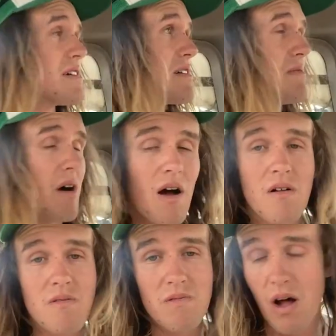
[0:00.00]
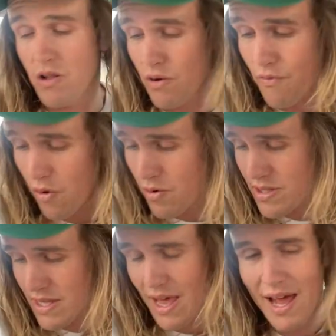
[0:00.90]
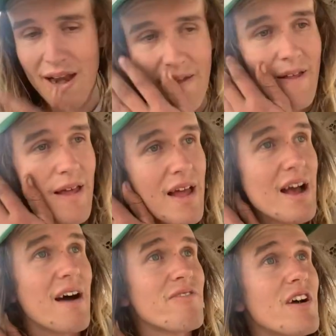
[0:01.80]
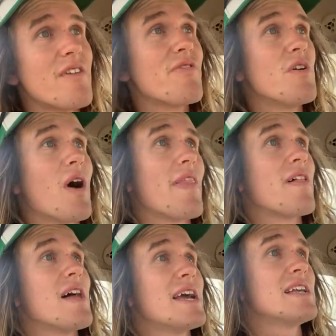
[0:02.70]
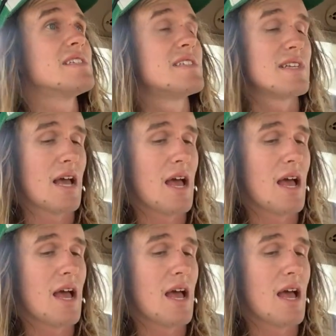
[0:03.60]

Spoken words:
So I'll look forward to that. I've got a few other leads.